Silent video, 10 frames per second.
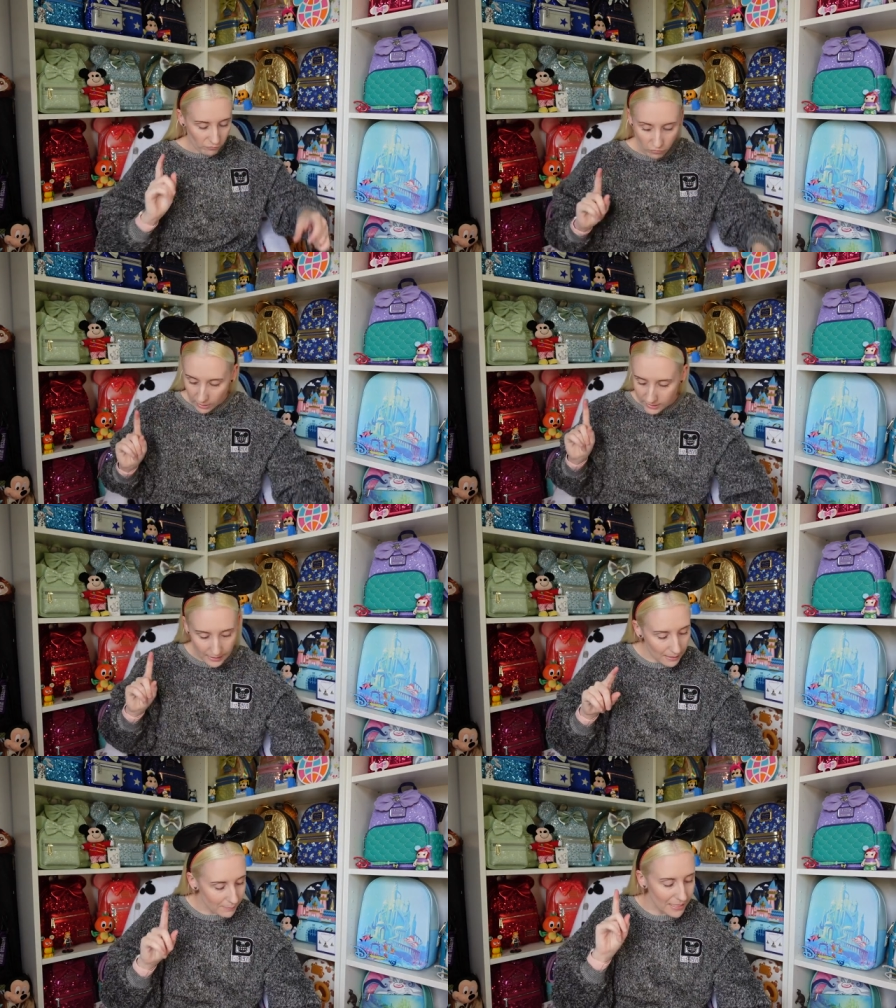Right,
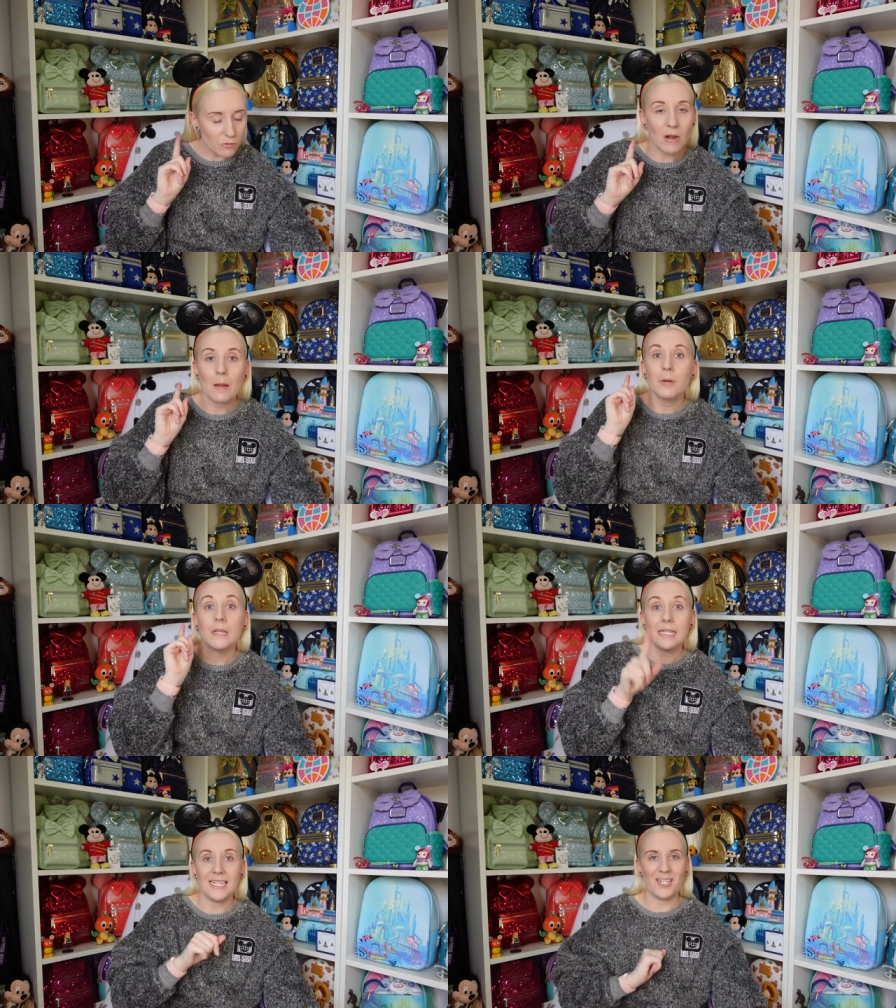let me grab
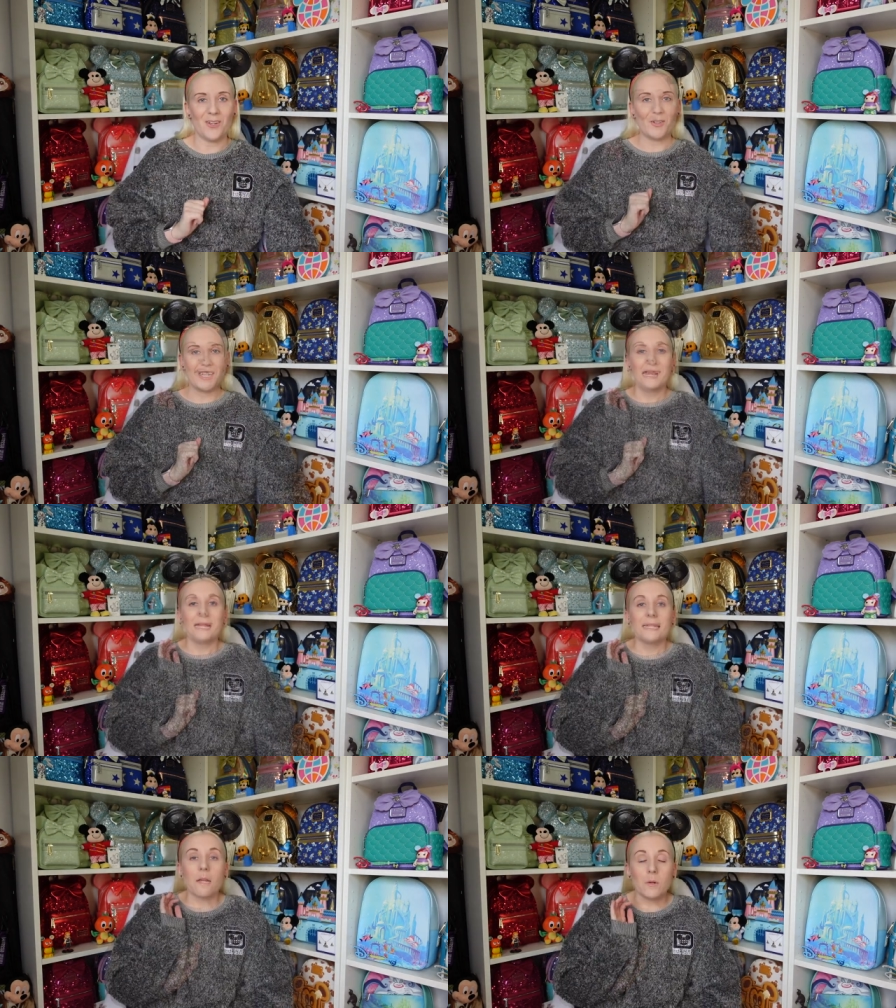the Disney order.
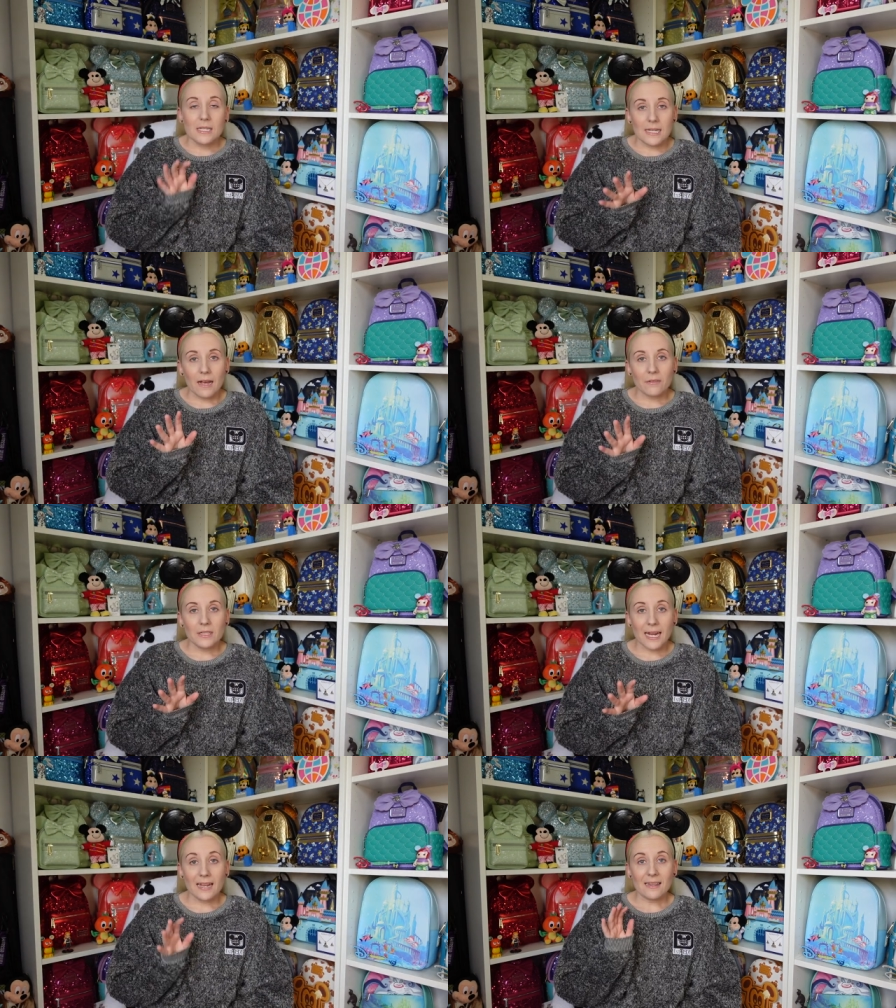Now I did have
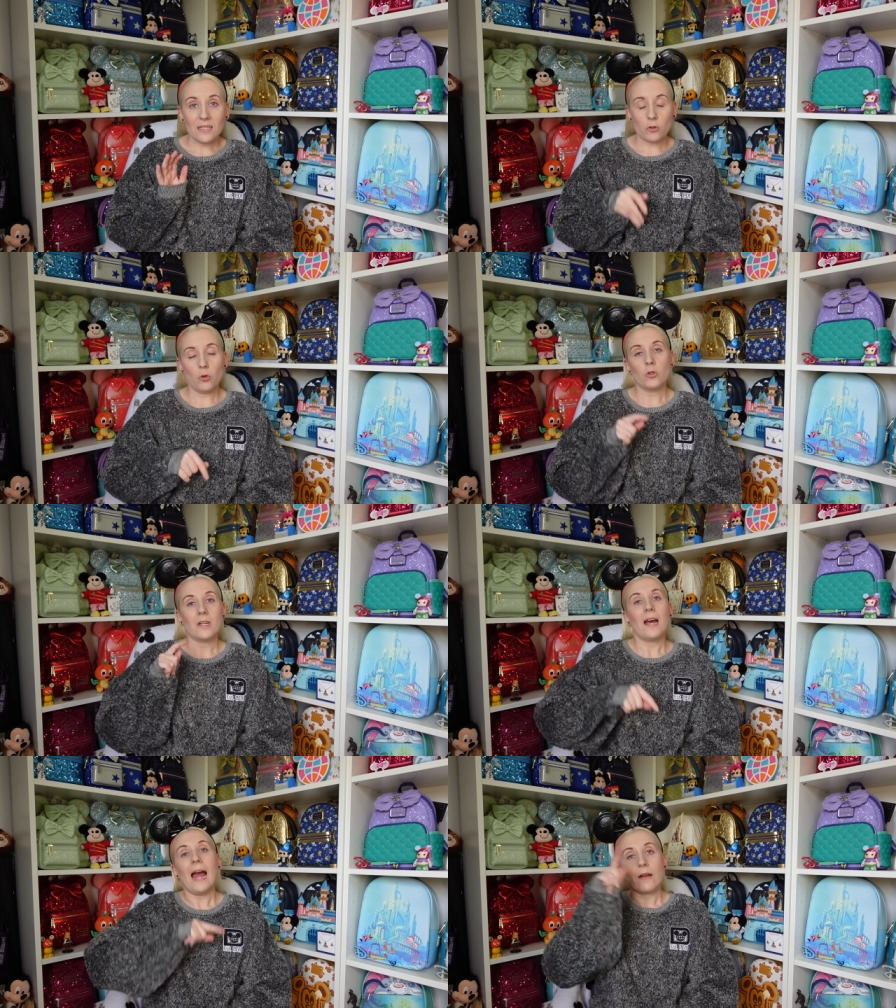to get this
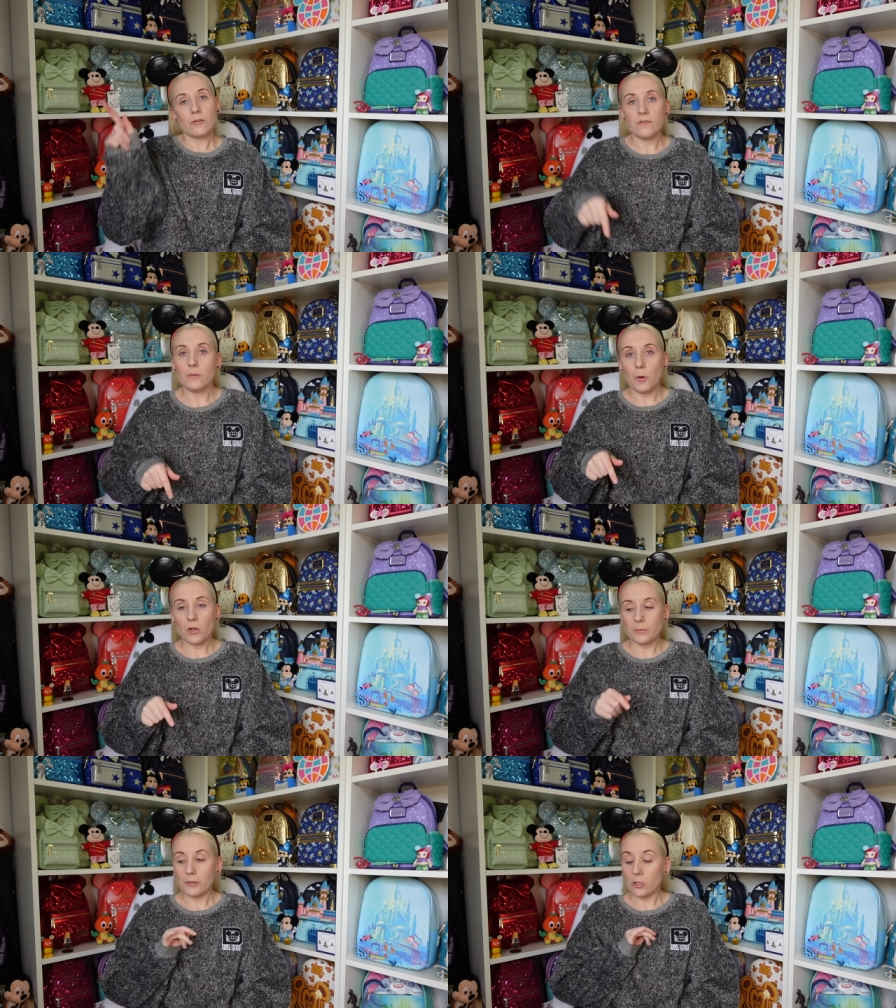order out of the
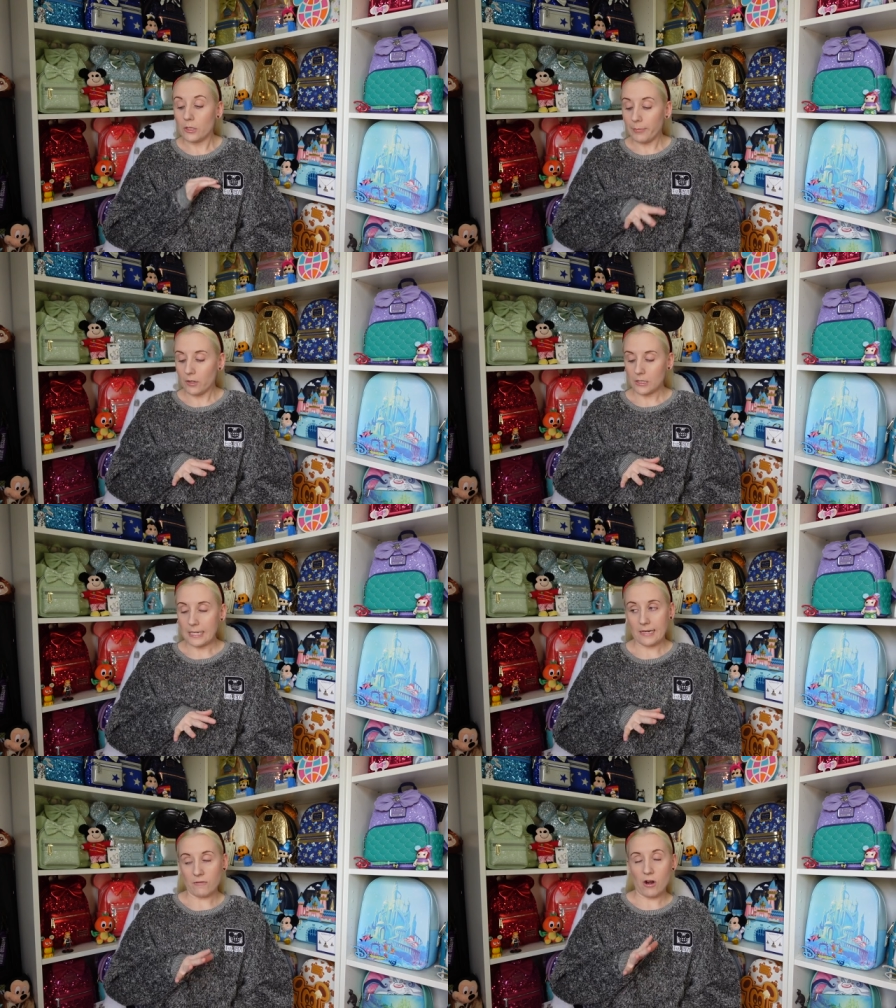box because the box
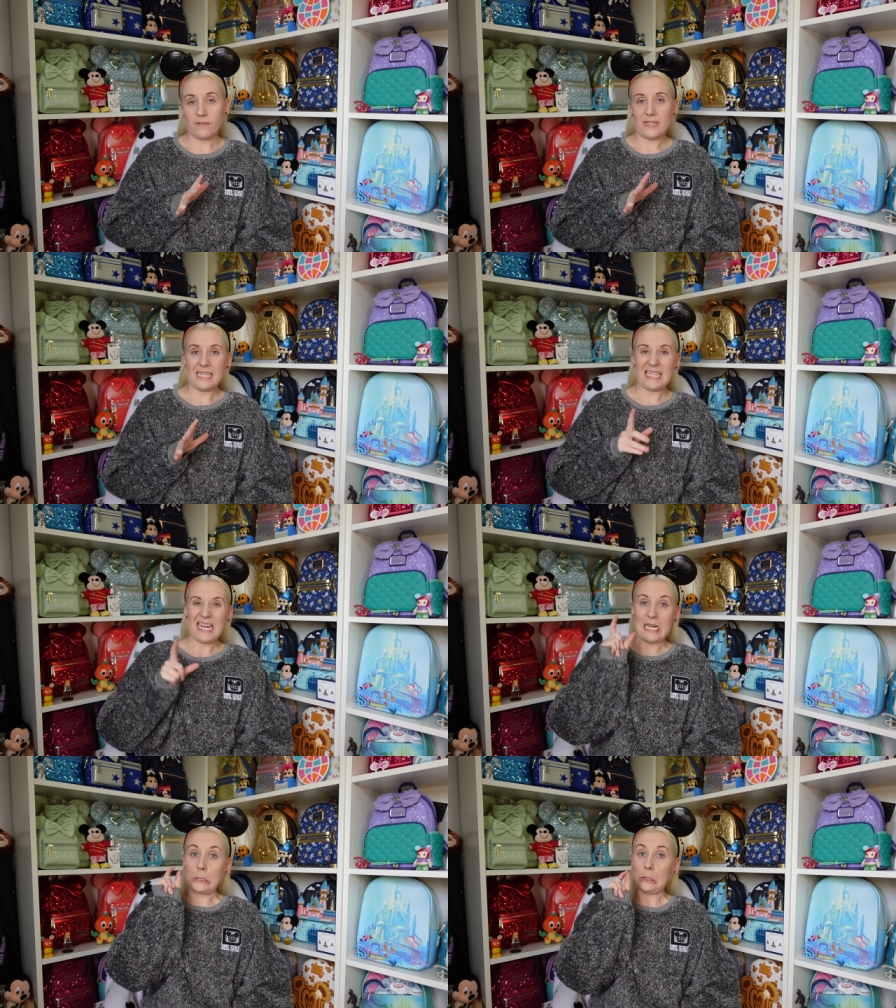that it arrived in
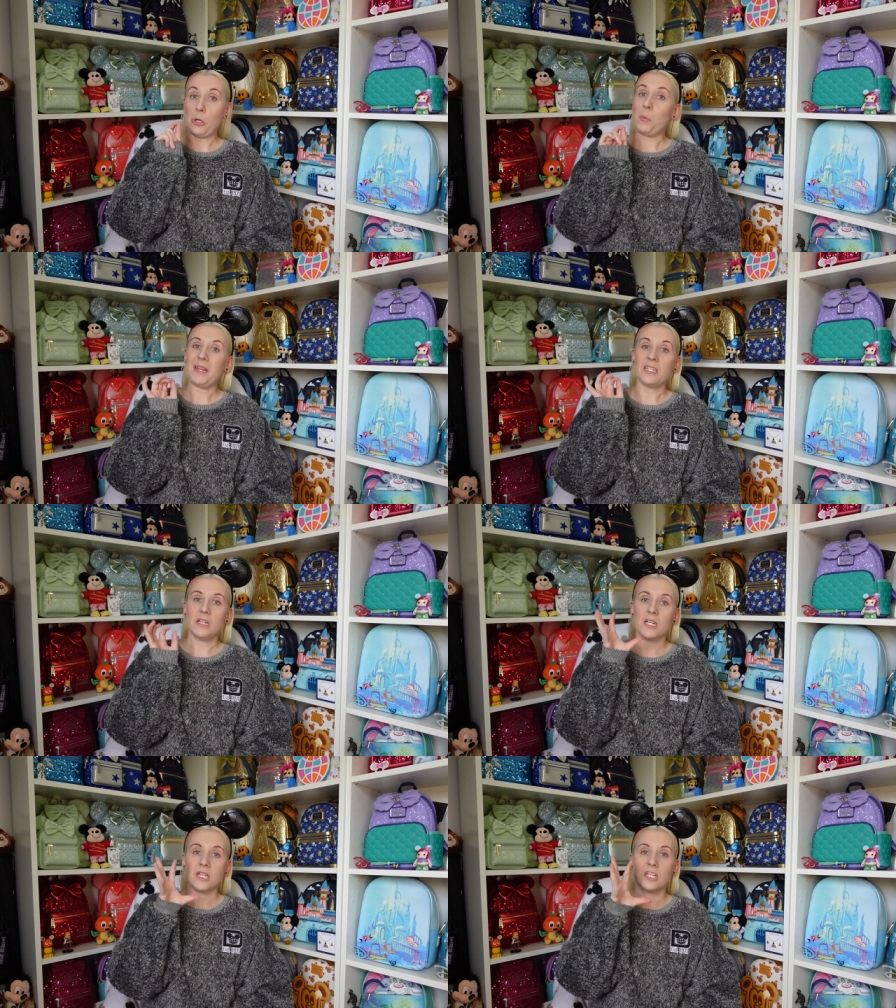did get a little bit